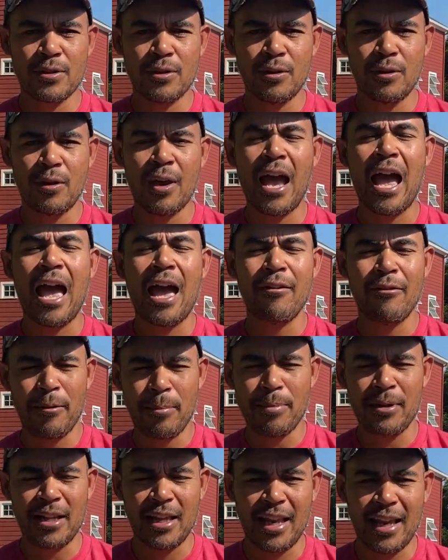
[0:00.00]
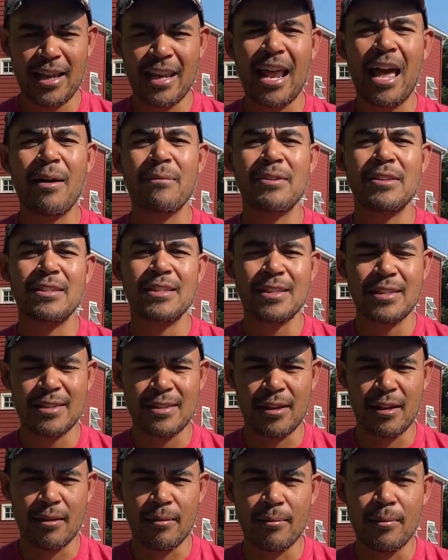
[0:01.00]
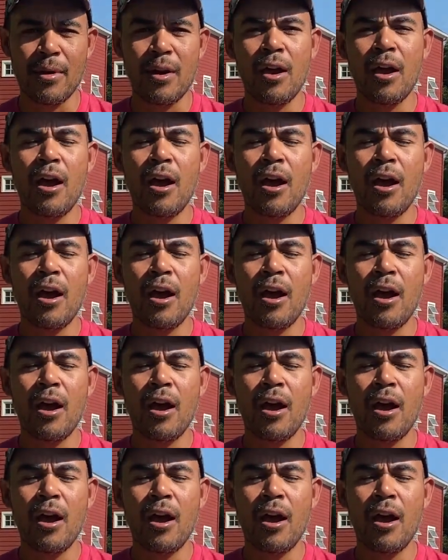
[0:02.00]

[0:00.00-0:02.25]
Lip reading: to have a plan, have a system